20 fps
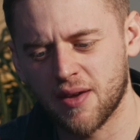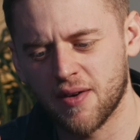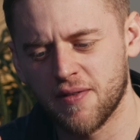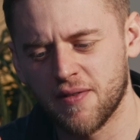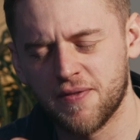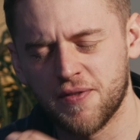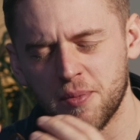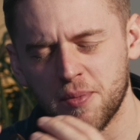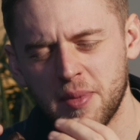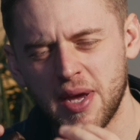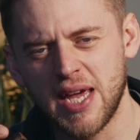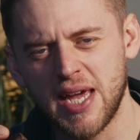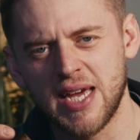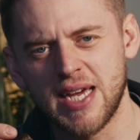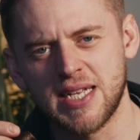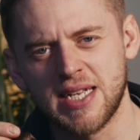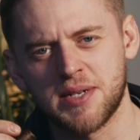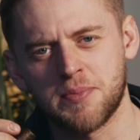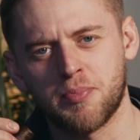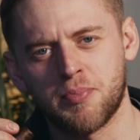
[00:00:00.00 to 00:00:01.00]
for me,
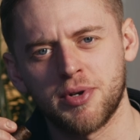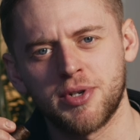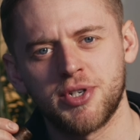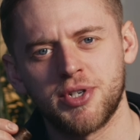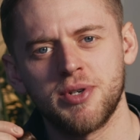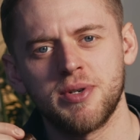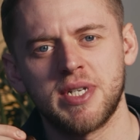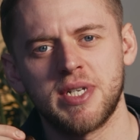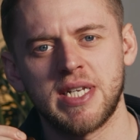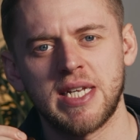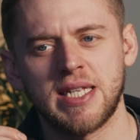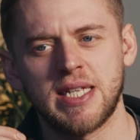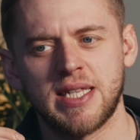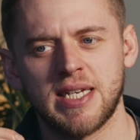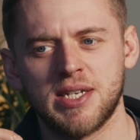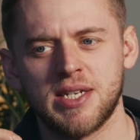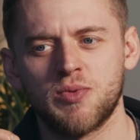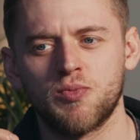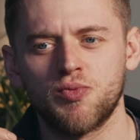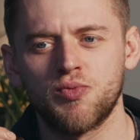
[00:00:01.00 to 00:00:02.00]
is producing
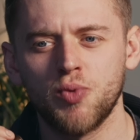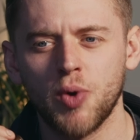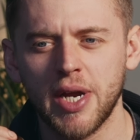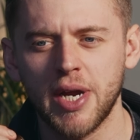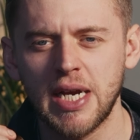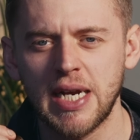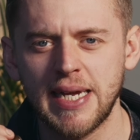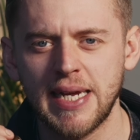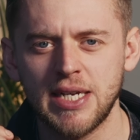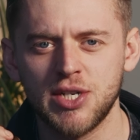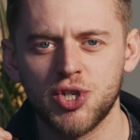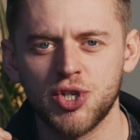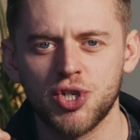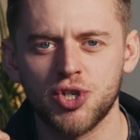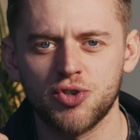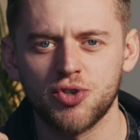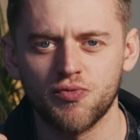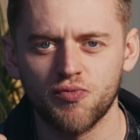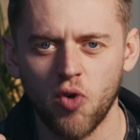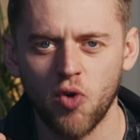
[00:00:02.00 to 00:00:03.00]
this really
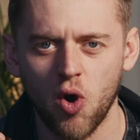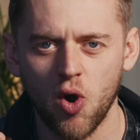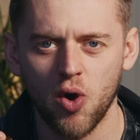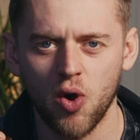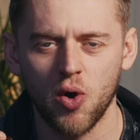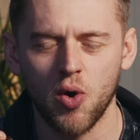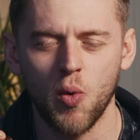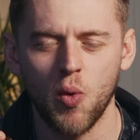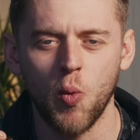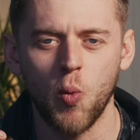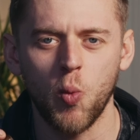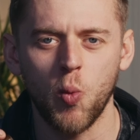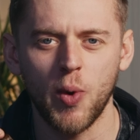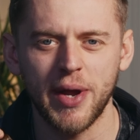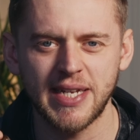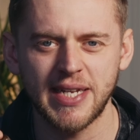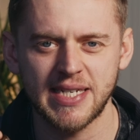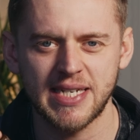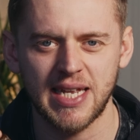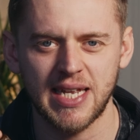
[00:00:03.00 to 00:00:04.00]
strong
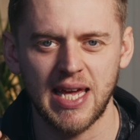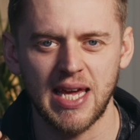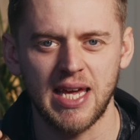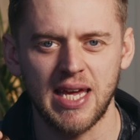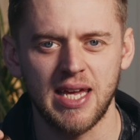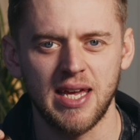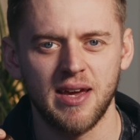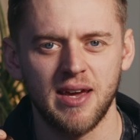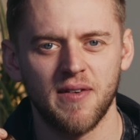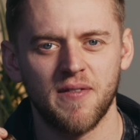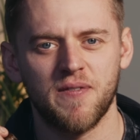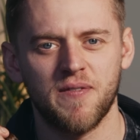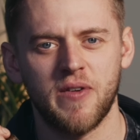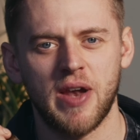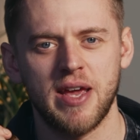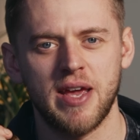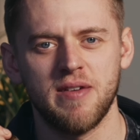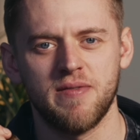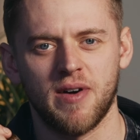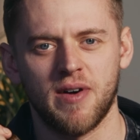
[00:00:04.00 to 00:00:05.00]
whiskey
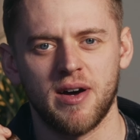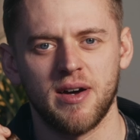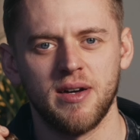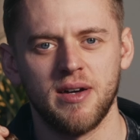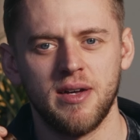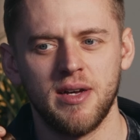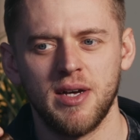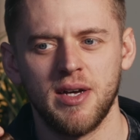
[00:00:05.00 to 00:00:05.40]
flavour,